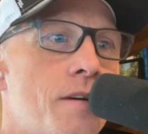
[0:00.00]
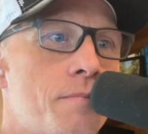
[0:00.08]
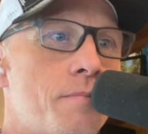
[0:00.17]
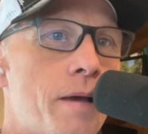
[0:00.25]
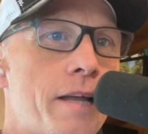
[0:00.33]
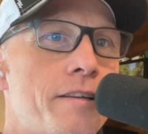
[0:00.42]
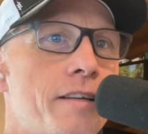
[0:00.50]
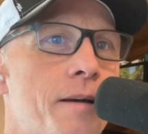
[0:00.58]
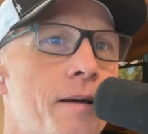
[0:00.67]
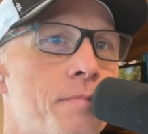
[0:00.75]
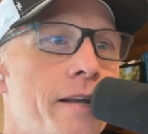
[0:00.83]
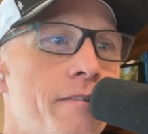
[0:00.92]
manually
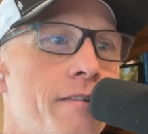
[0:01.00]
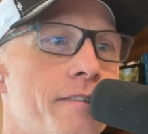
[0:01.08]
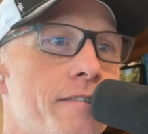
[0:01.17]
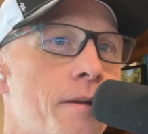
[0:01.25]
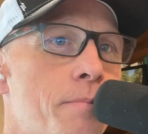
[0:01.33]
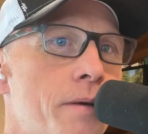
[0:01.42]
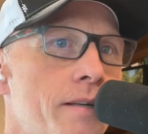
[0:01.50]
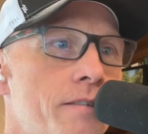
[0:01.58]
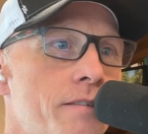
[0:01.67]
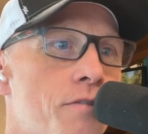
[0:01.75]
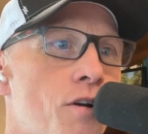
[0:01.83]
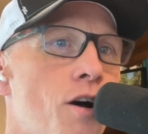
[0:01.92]
updating your ads on
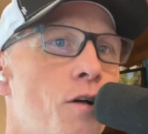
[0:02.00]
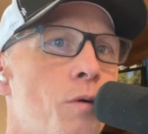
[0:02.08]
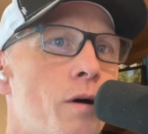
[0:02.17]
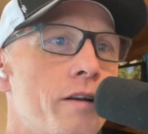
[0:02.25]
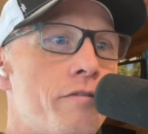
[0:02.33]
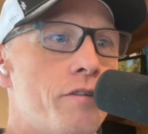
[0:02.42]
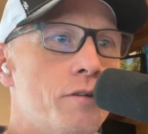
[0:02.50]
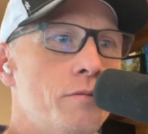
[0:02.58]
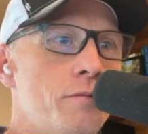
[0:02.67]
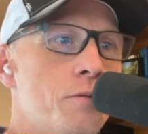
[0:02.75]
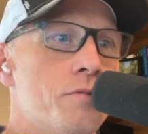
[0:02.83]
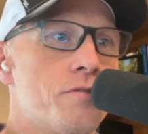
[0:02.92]
Bings, for all one of
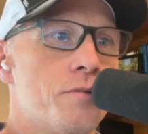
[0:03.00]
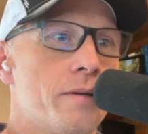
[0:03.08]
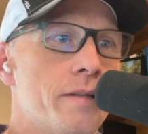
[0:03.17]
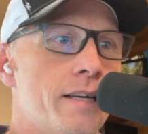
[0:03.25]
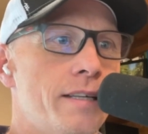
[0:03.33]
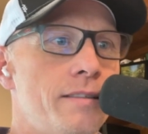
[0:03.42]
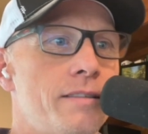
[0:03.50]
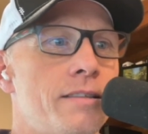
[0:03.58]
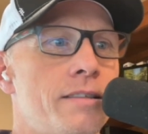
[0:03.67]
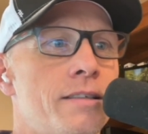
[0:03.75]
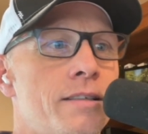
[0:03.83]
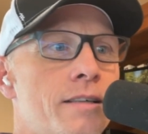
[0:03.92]
you who was doing that,
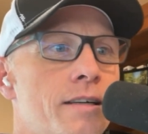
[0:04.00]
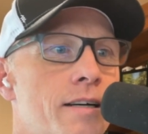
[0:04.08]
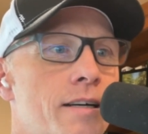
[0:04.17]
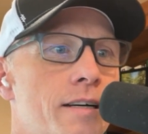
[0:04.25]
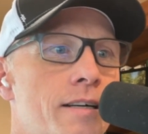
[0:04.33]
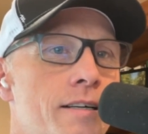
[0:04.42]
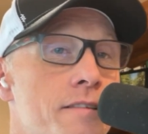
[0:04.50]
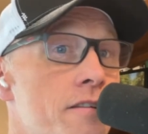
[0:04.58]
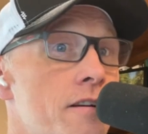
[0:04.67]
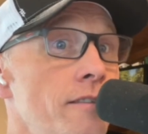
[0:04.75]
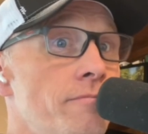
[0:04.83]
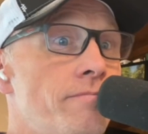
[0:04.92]
uh, it's
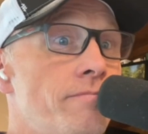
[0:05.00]
gone.